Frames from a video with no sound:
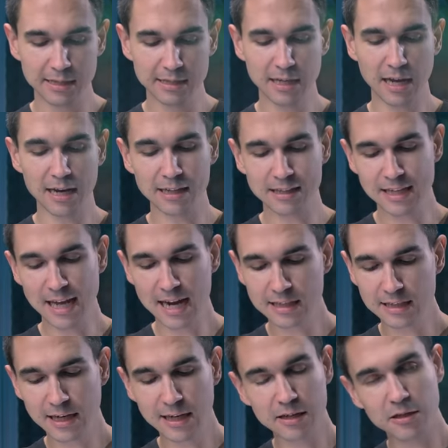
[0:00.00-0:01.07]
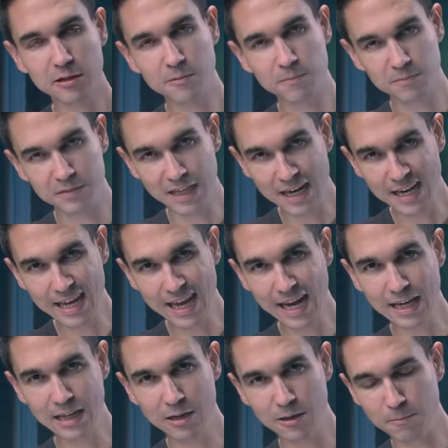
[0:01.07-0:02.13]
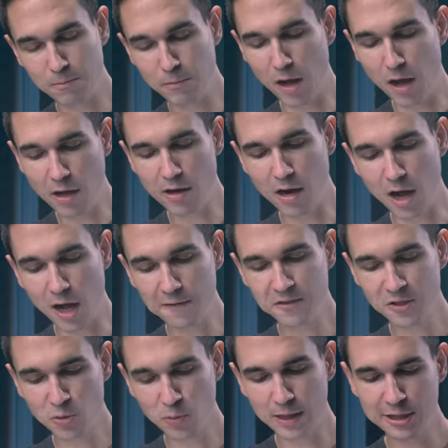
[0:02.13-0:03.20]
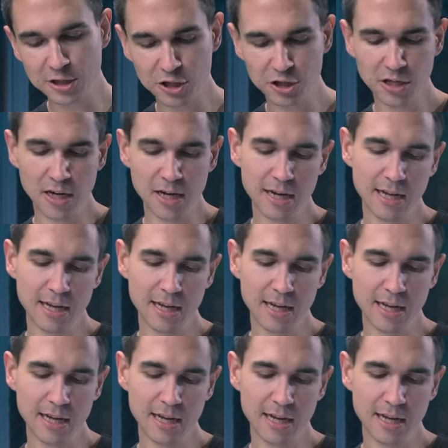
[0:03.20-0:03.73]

It's got a tactile, dedicated on-off switch.